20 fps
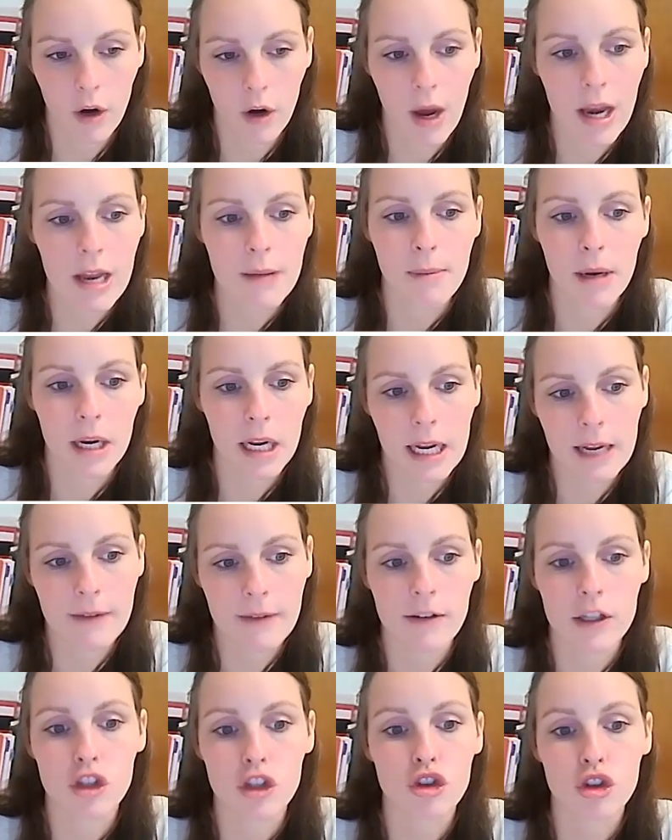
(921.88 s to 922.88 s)
anybody
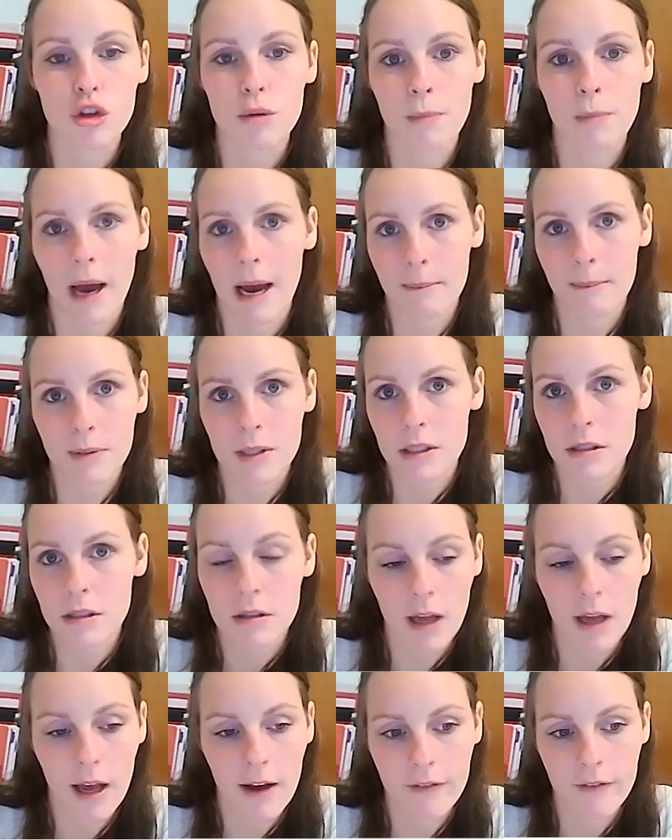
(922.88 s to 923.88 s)
even drew maps
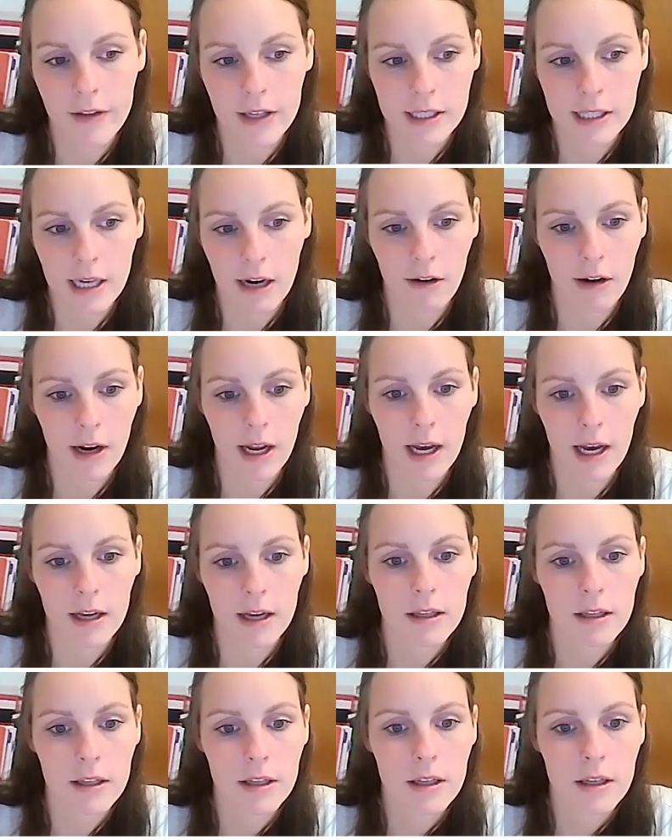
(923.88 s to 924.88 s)
of this area.
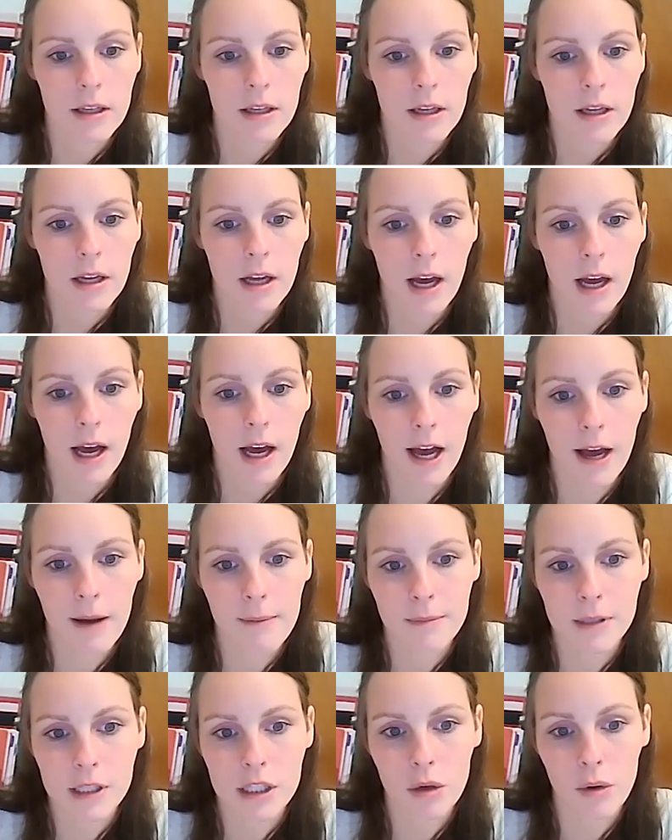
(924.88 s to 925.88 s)

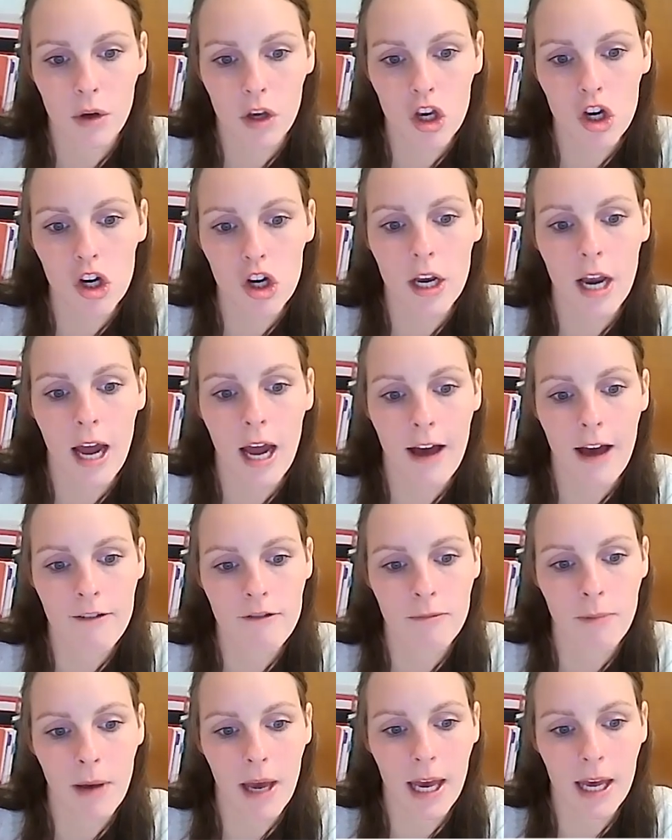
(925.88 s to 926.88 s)
So it could
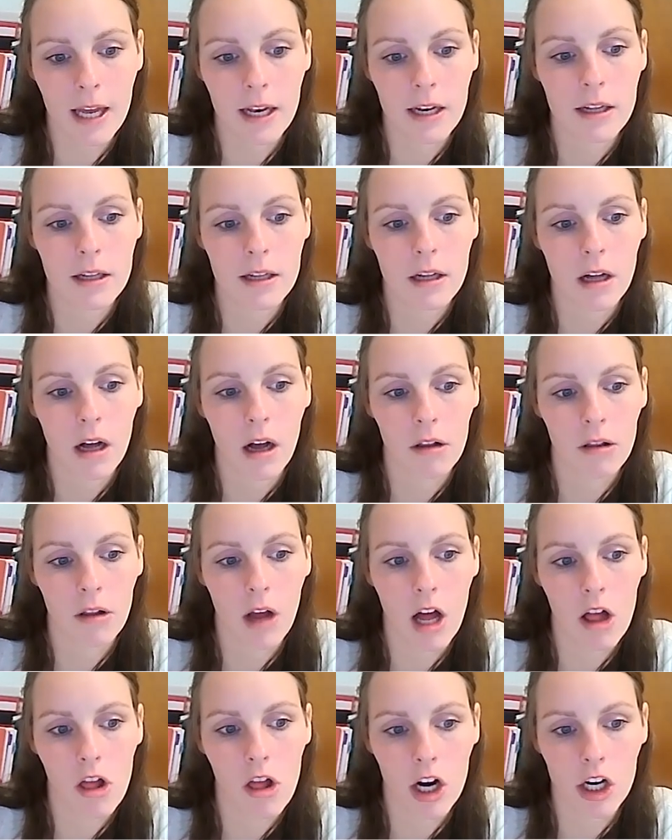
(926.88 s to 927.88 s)
have been a
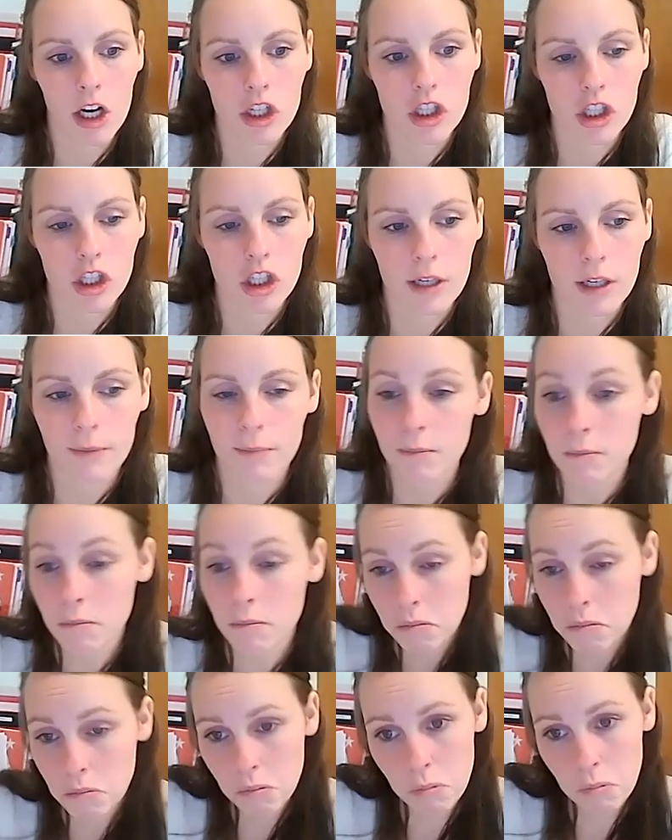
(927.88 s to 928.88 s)
lot larger.
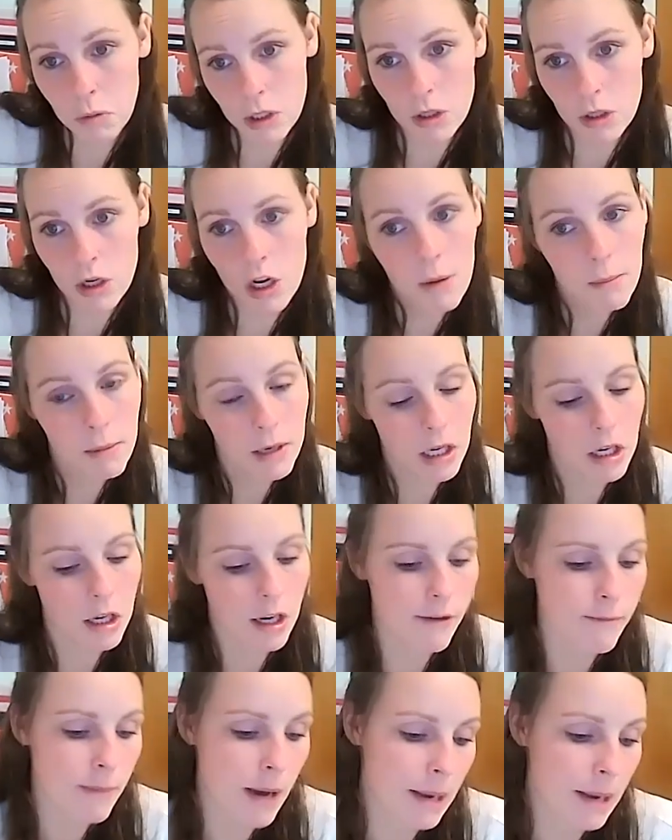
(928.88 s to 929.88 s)
We don't know, but it
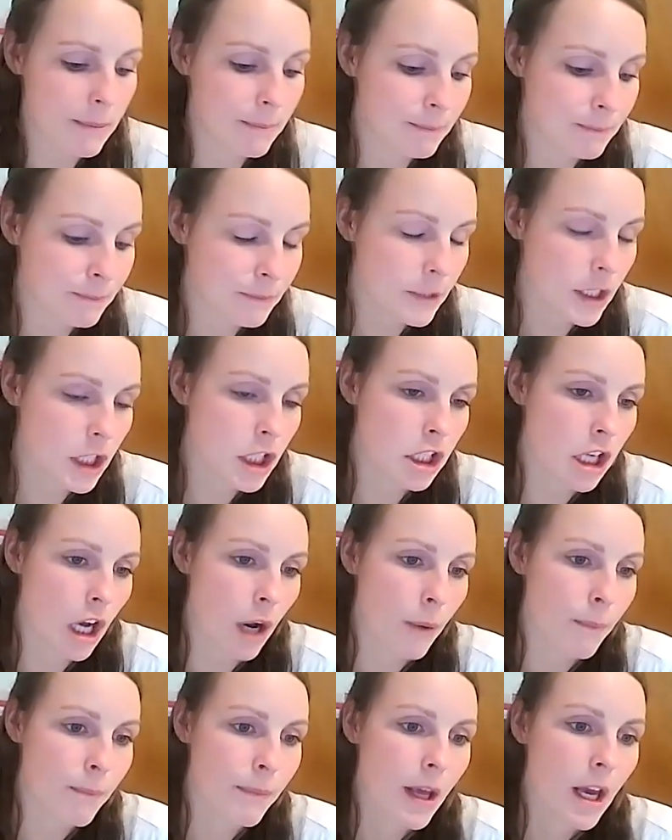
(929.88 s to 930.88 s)
could have been.
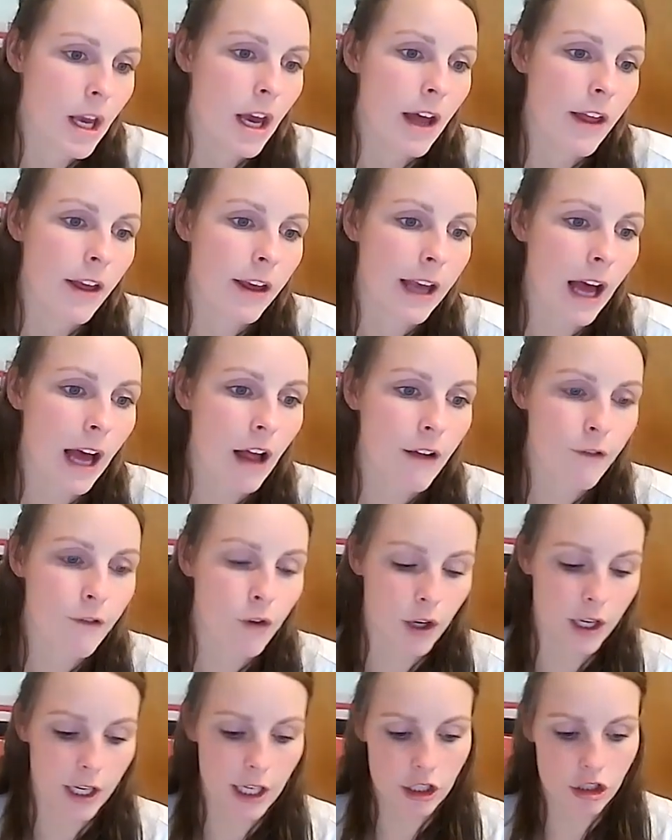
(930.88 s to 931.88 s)
So the
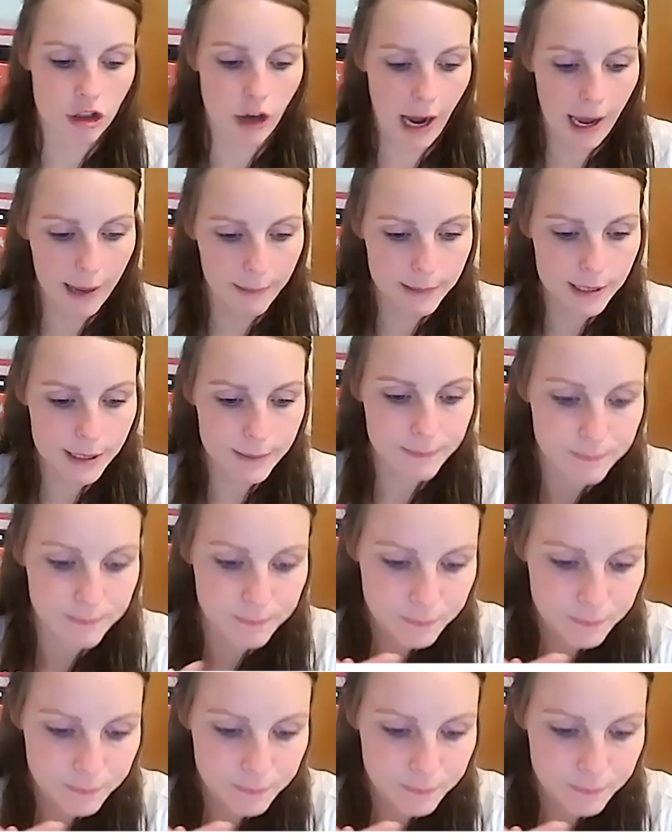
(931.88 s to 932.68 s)
California tribes